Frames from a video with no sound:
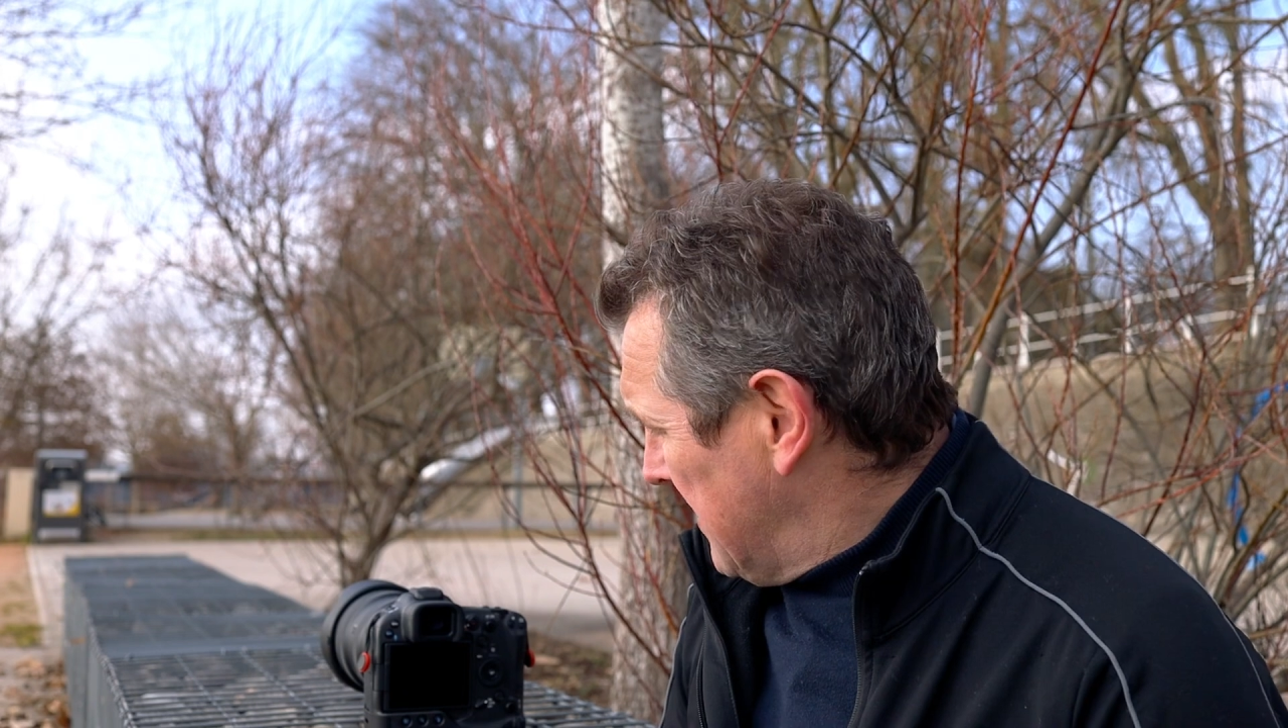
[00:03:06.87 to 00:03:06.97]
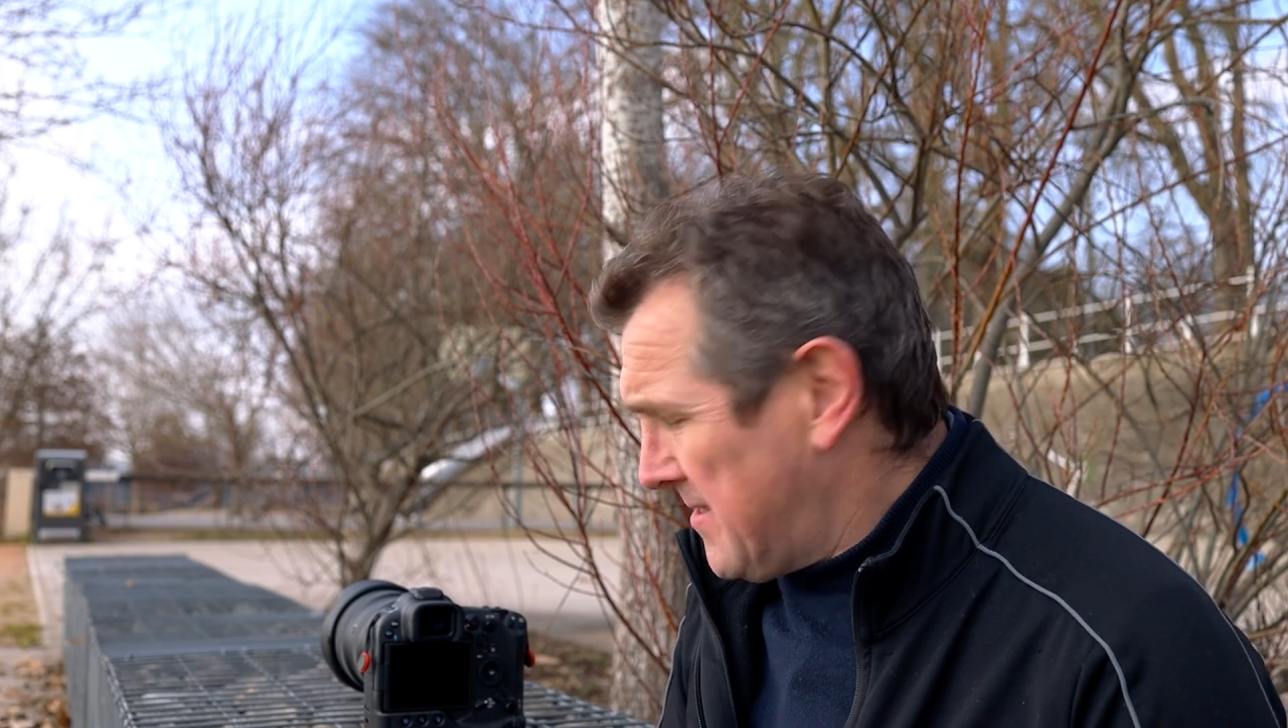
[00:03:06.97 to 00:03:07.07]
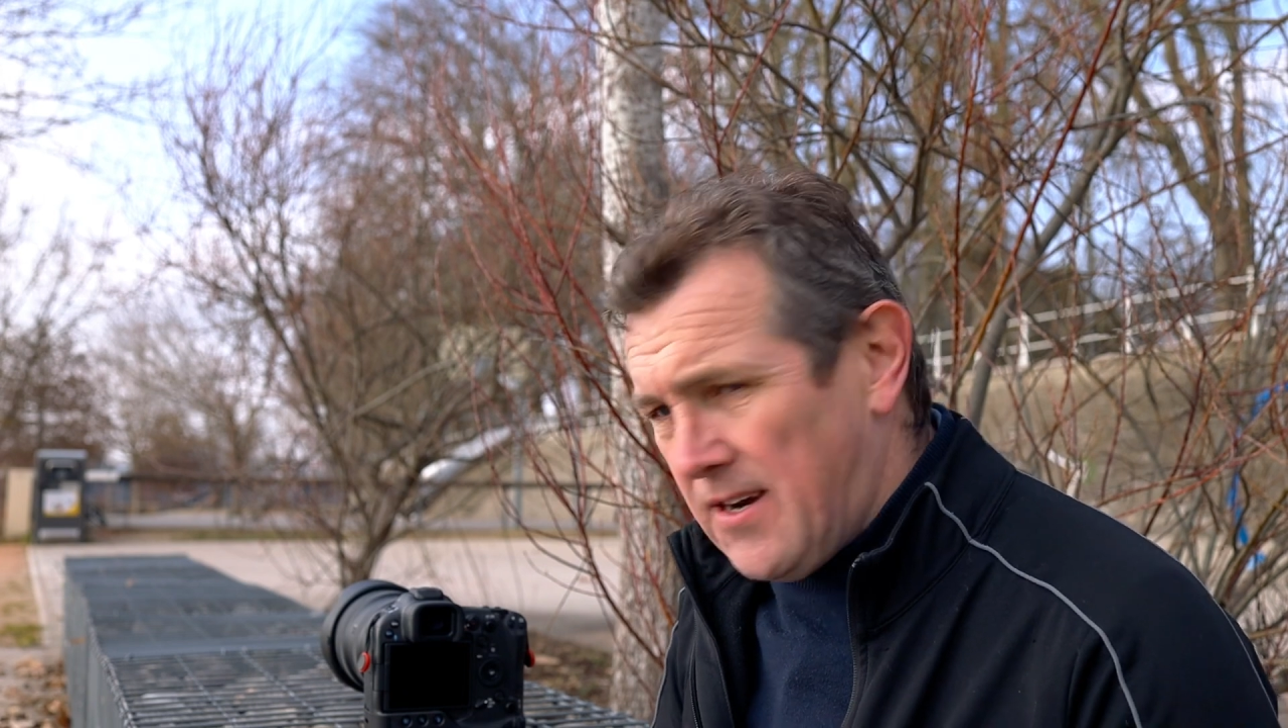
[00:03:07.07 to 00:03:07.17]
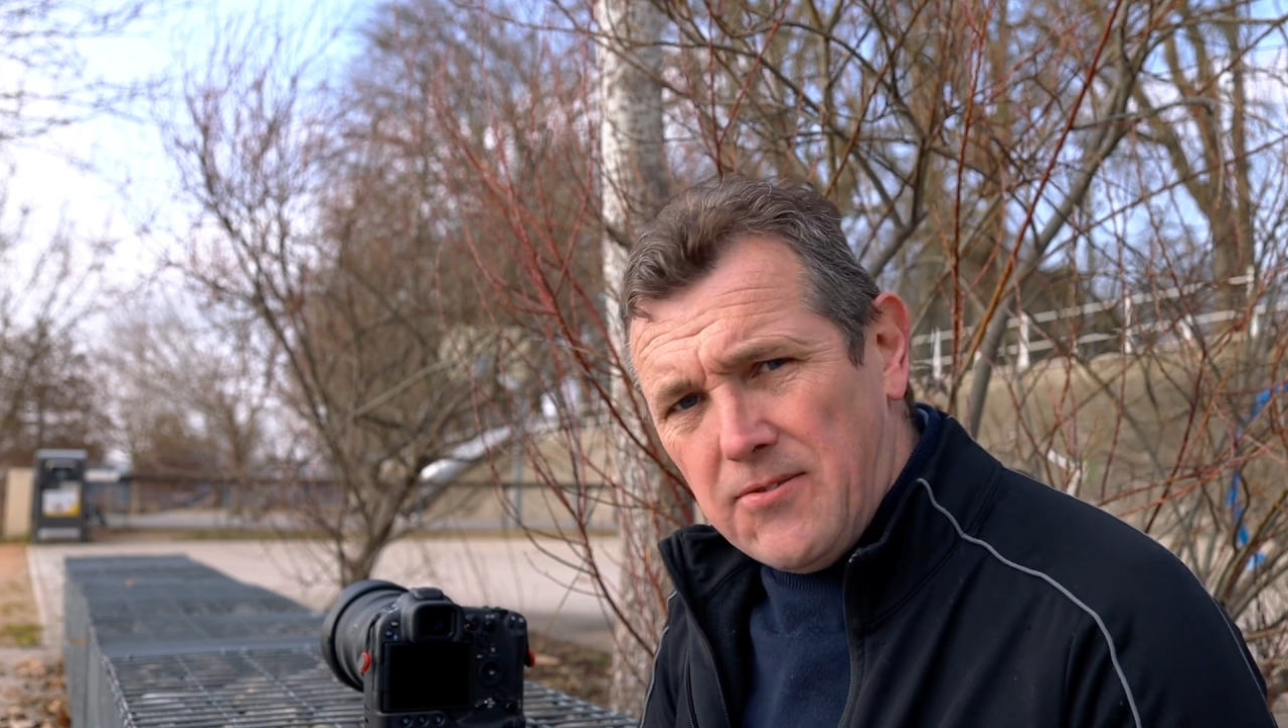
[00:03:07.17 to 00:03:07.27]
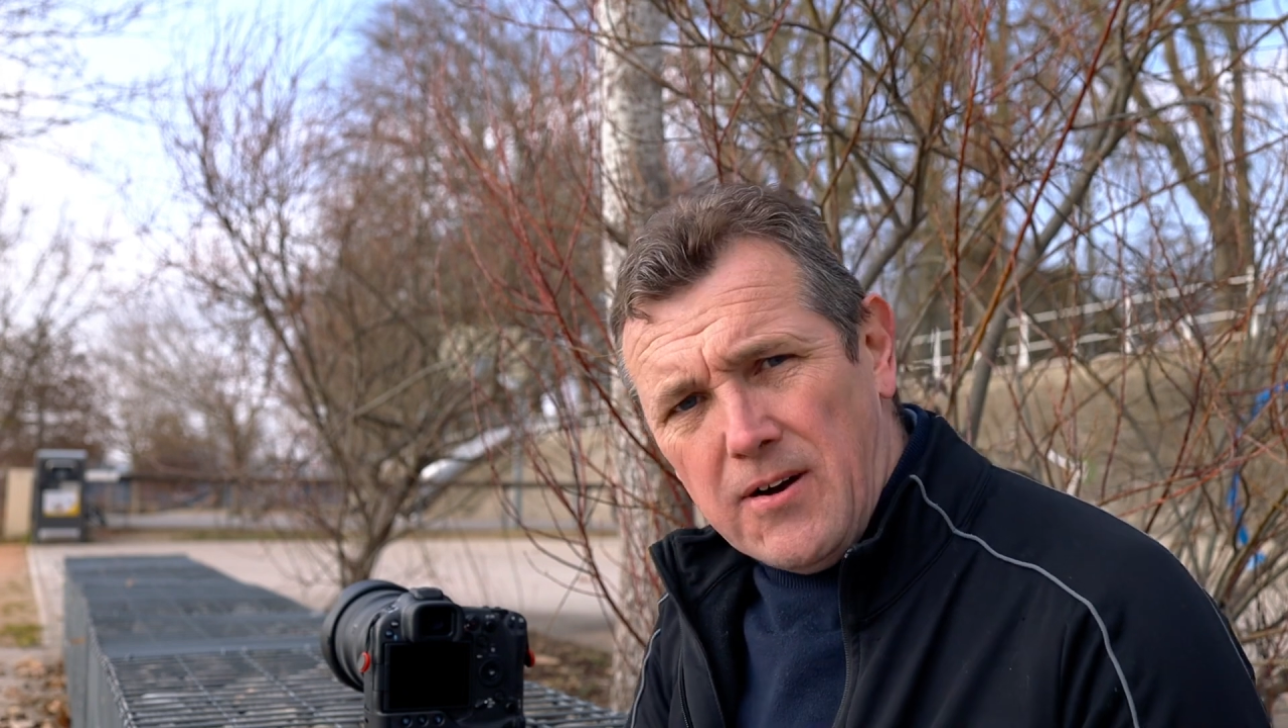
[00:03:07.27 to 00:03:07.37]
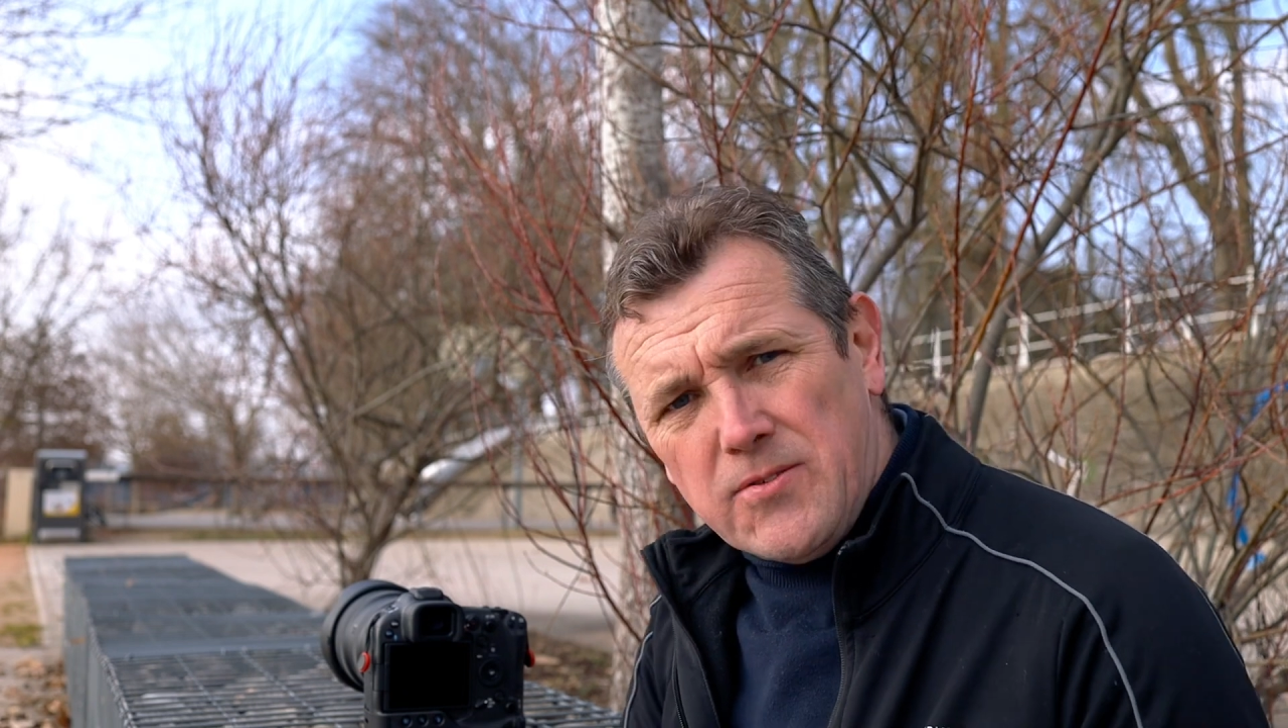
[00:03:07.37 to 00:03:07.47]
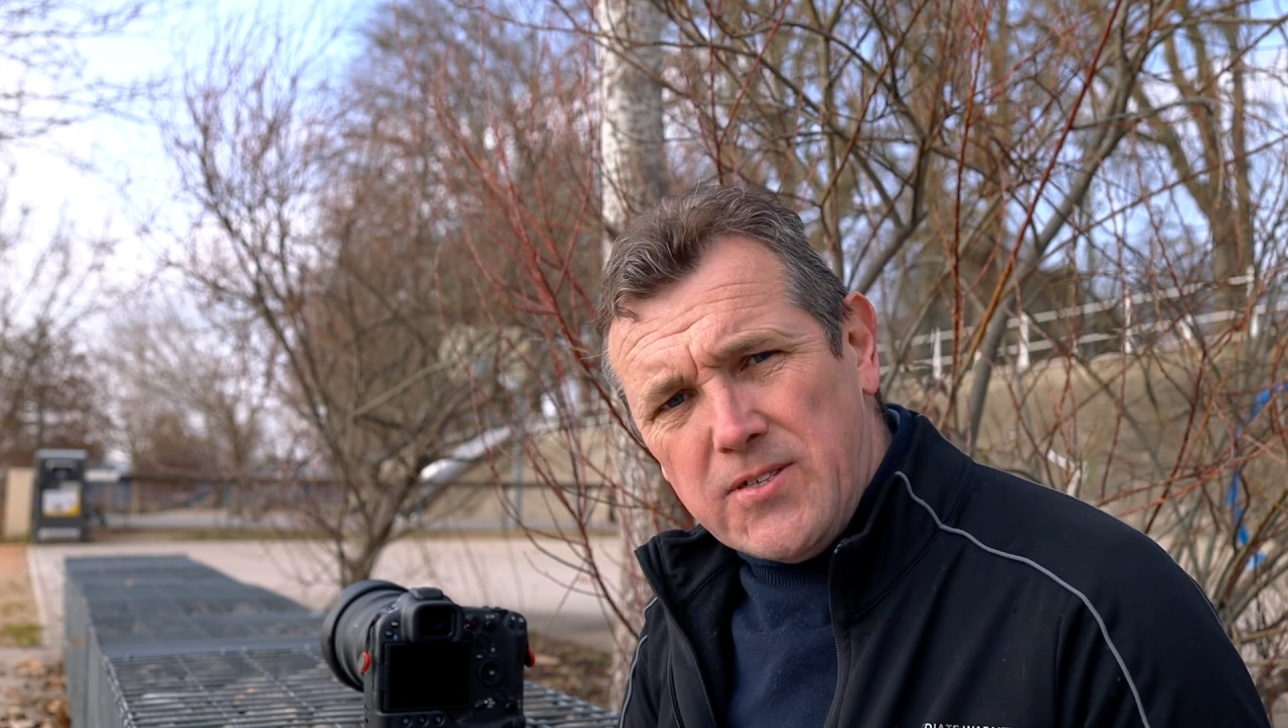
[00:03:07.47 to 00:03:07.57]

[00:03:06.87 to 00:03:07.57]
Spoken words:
So I'll